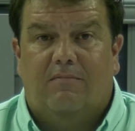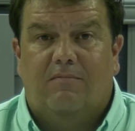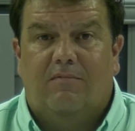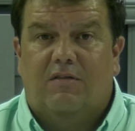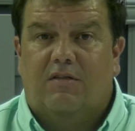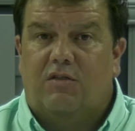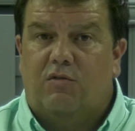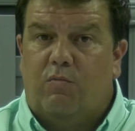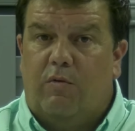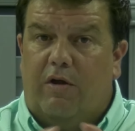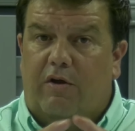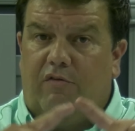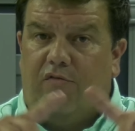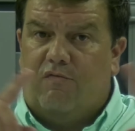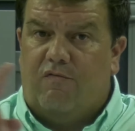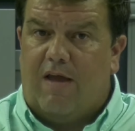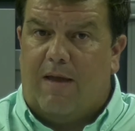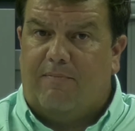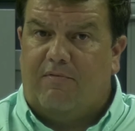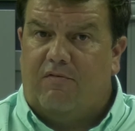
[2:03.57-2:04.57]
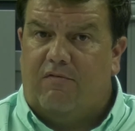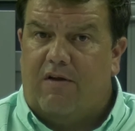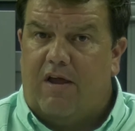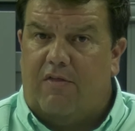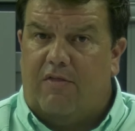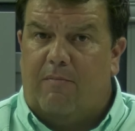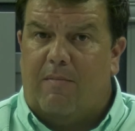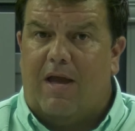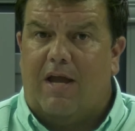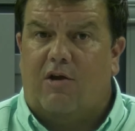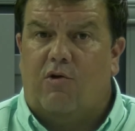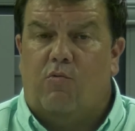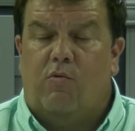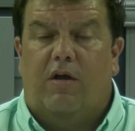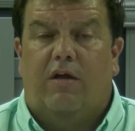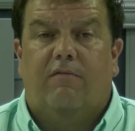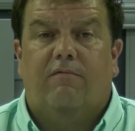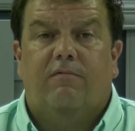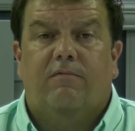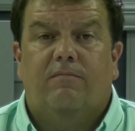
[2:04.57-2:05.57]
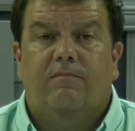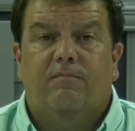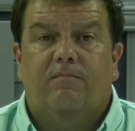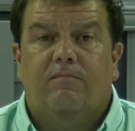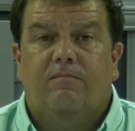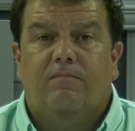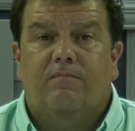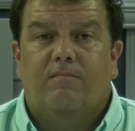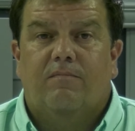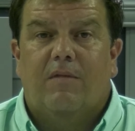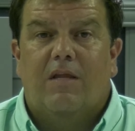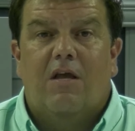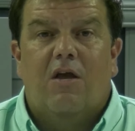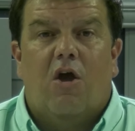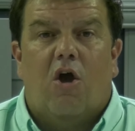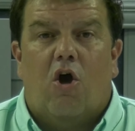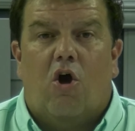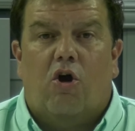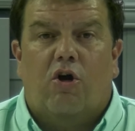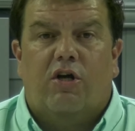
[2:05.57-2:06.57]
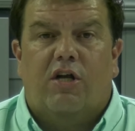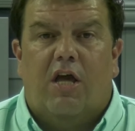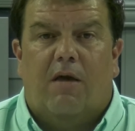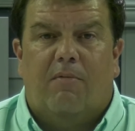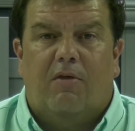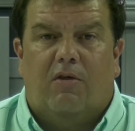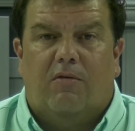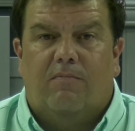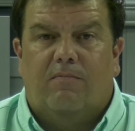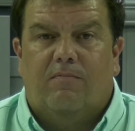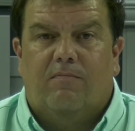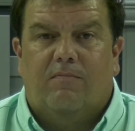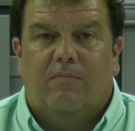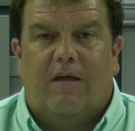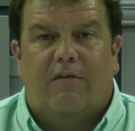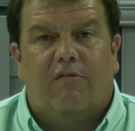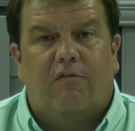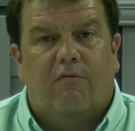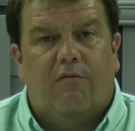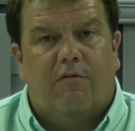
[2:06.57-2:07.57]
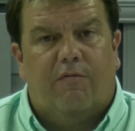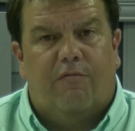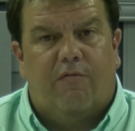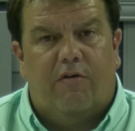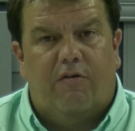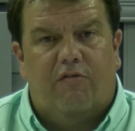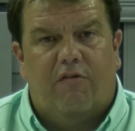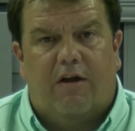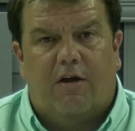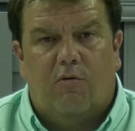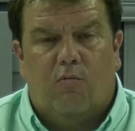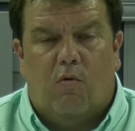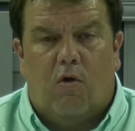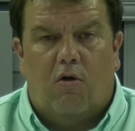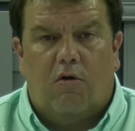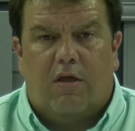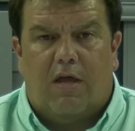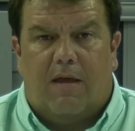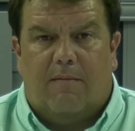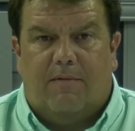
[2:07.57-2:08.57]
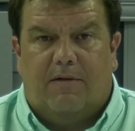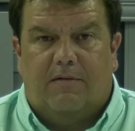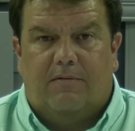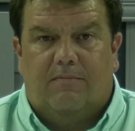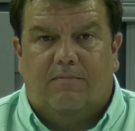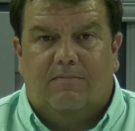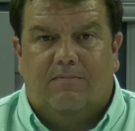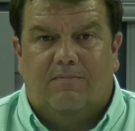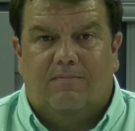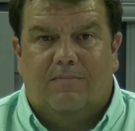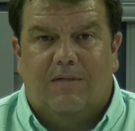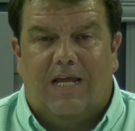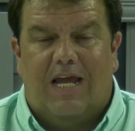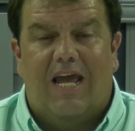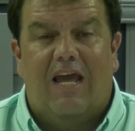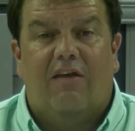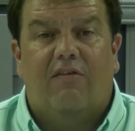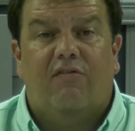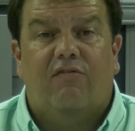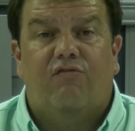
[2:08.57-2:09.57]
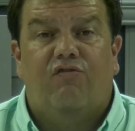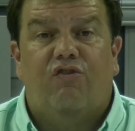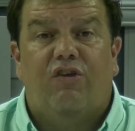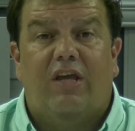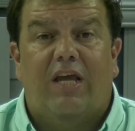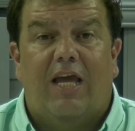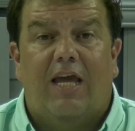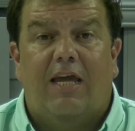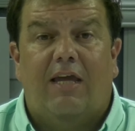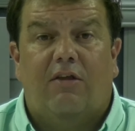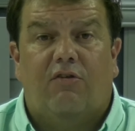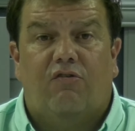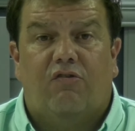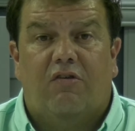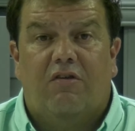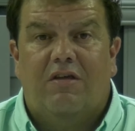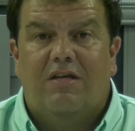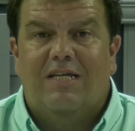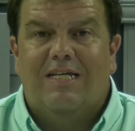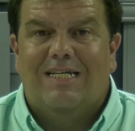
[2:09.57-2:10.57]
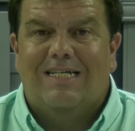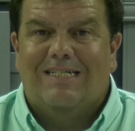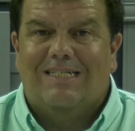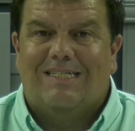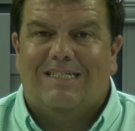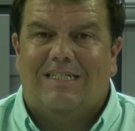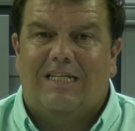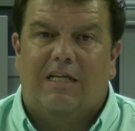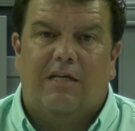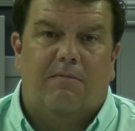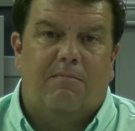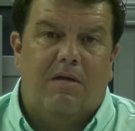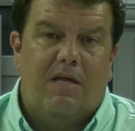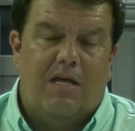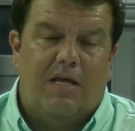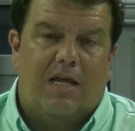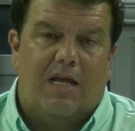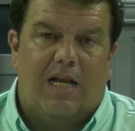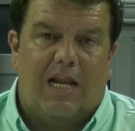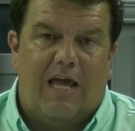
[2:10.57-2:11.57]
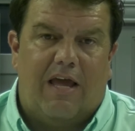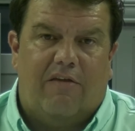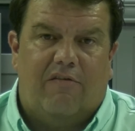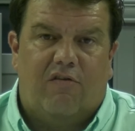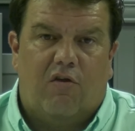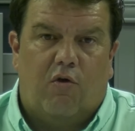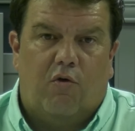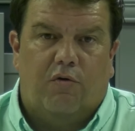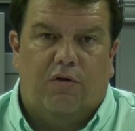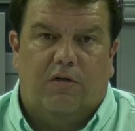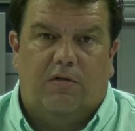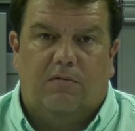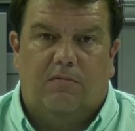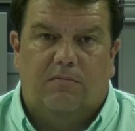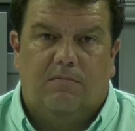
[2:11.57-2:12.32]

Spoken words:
It's where it's wrapped around the microwave. RW, that's a refrigerator wall cabinet. SGH, stem glass holder.